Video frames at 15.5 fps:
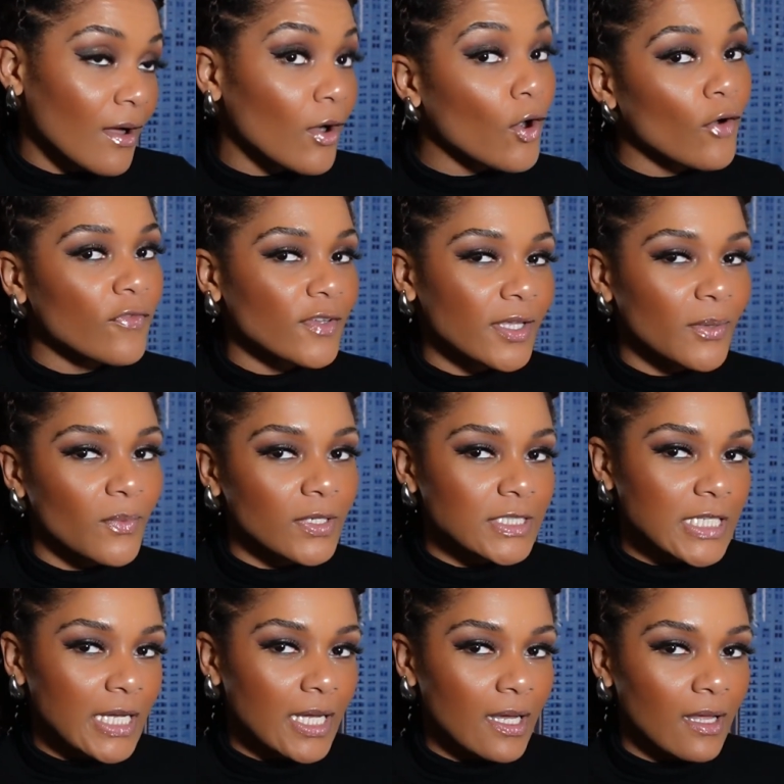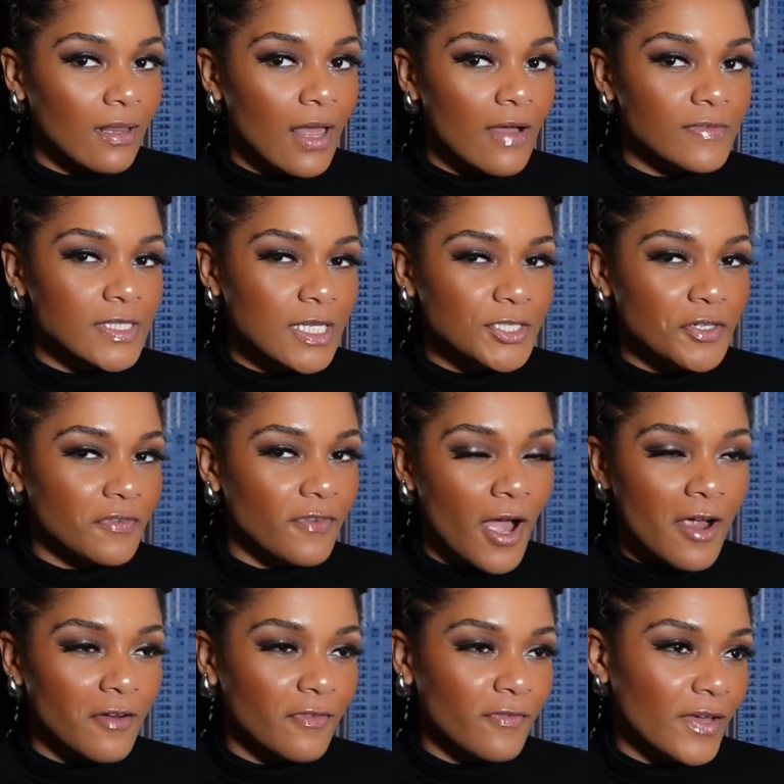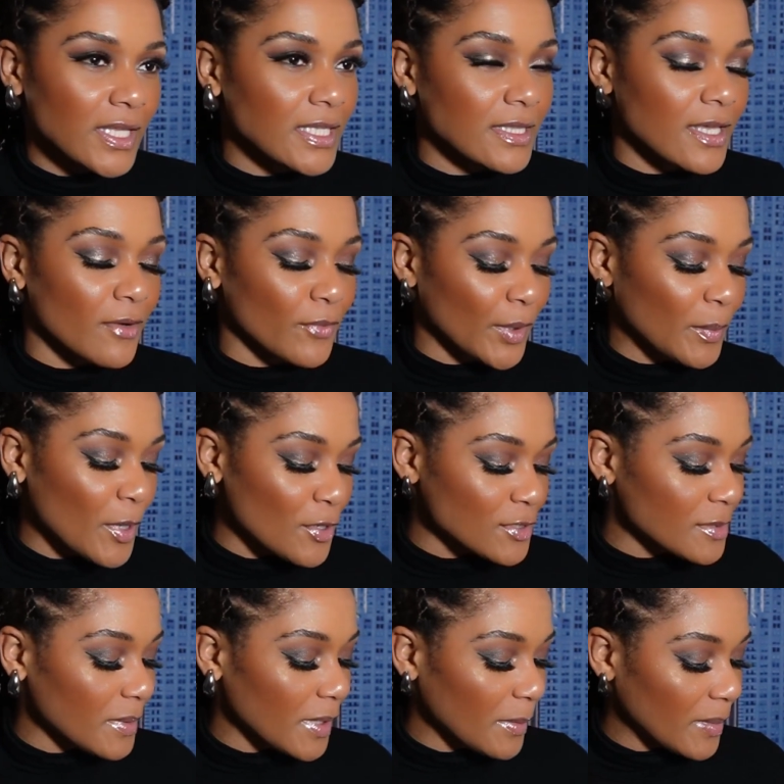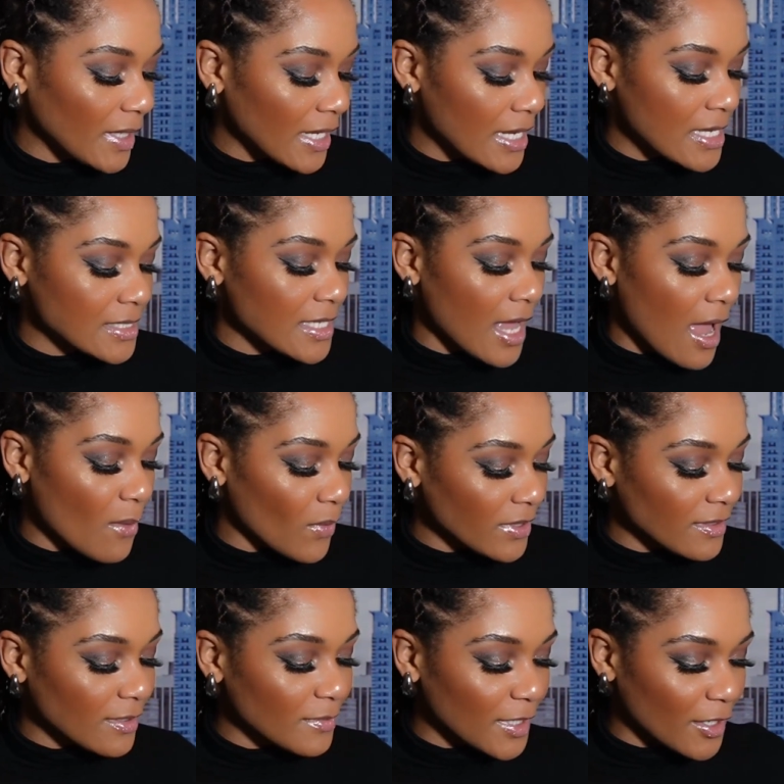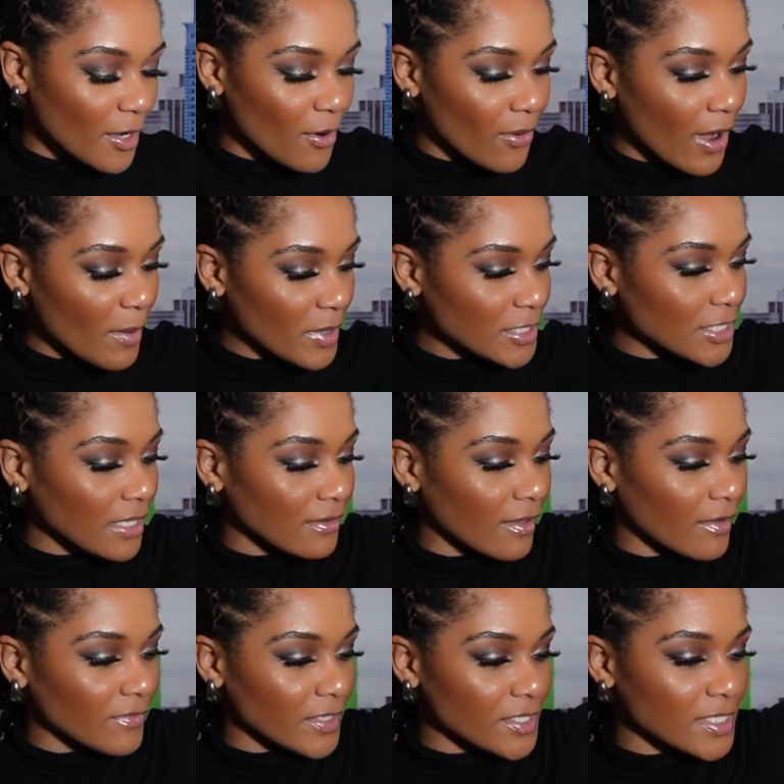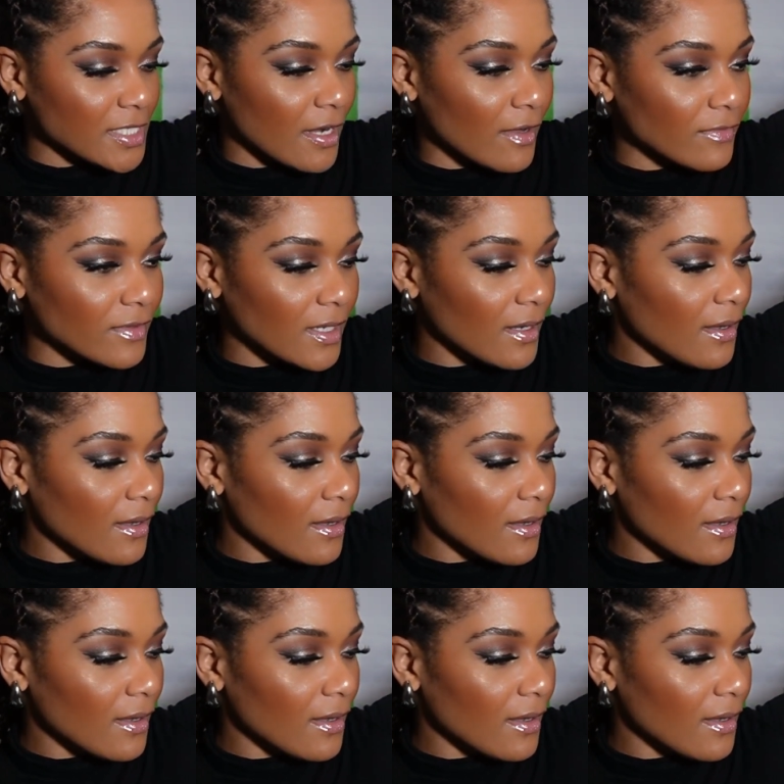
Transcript: Hopefully one day I'll have such a fire fit that they repost me because I want them to know how much I love their stuff.